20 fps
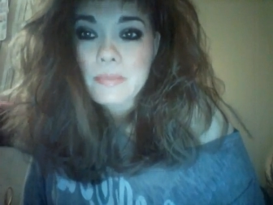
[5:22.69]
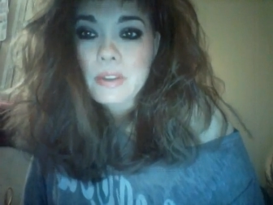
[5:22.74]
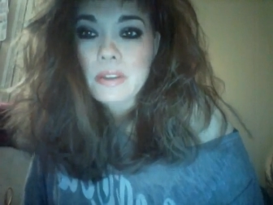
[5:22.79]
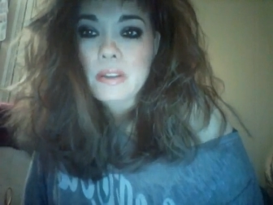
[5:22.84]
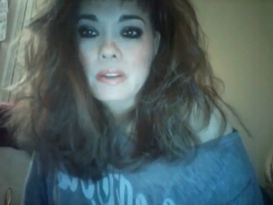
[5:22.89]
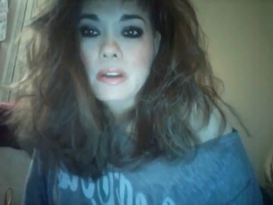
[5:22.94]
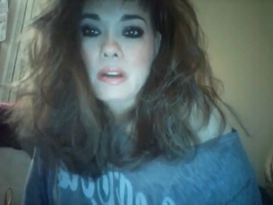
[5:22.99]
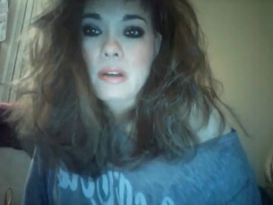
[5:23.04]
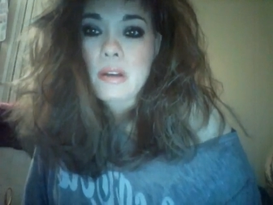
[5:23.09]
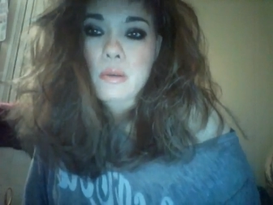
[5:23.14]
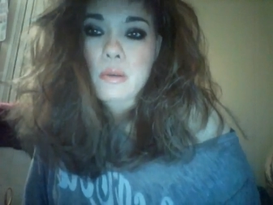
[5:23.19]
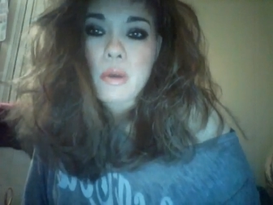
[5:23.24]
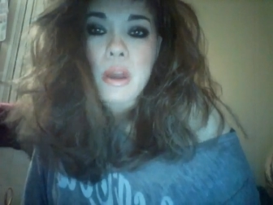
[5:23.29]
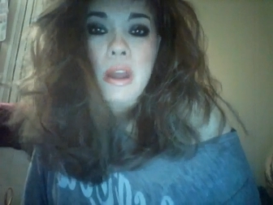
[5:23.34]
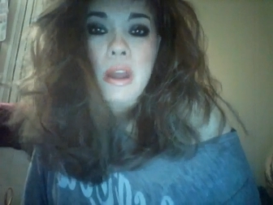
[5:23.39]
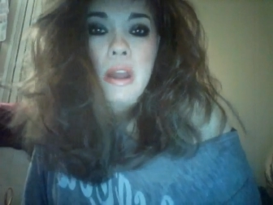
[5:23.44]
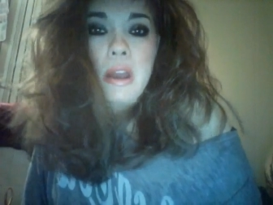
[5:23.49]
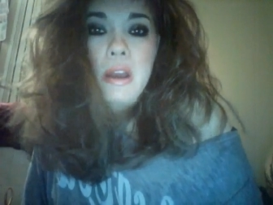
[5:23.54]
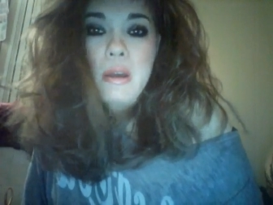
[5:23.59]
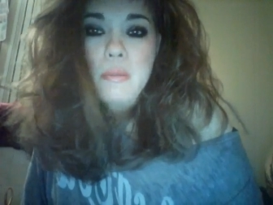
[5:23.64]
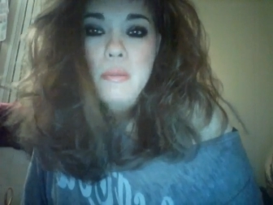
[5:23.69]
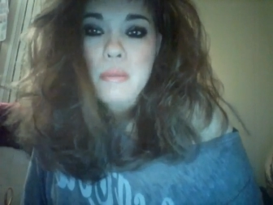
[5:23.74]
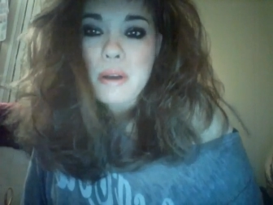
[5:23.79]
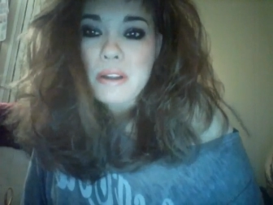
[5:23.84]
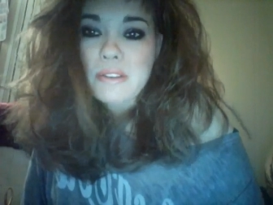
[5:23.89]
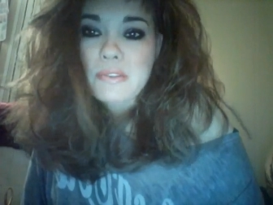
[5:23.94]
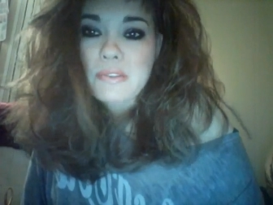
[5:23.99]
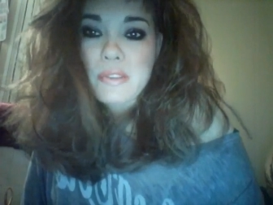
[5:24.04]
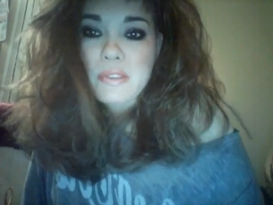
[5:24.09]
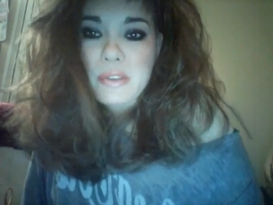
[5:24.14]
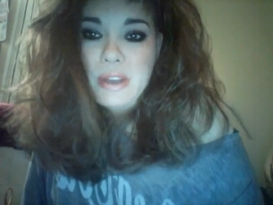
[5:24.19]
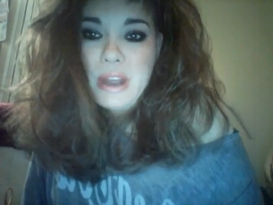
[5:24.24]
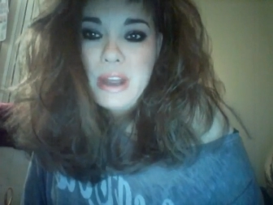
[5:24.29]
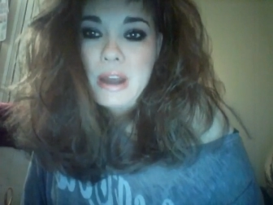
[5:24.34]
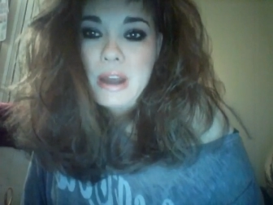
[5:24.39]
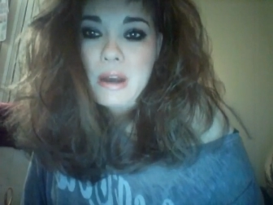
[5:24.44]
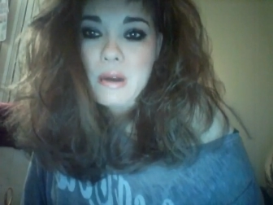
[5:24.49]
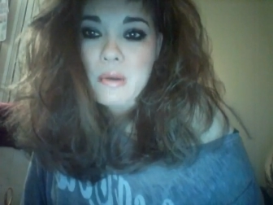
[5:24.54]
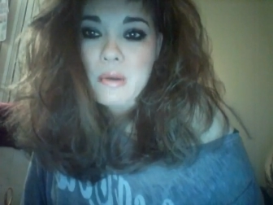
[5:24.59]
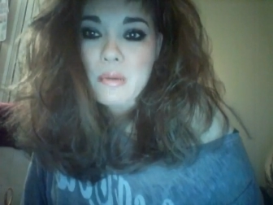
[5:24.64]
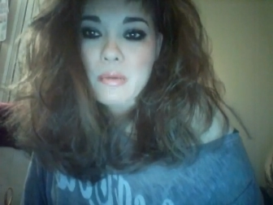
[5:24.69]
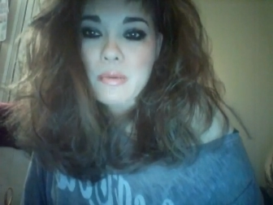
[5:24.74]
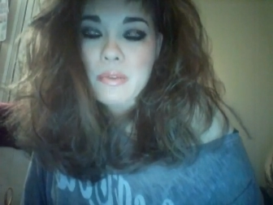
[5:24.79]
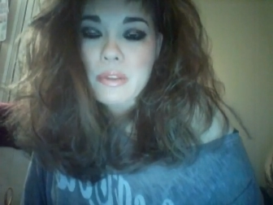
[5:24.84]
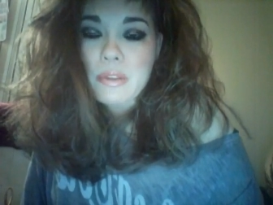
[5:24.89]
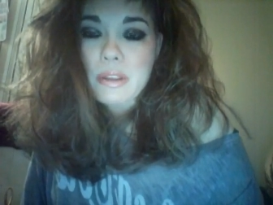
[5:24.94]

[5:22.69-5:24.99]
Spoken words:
you know, but for now,